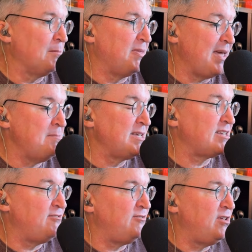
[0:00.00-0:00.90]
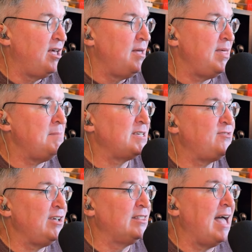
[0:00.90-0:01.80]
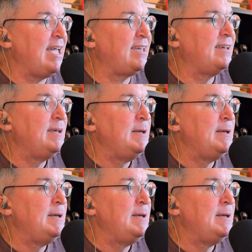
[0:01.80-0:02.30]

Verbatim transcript: But they must have they must feel like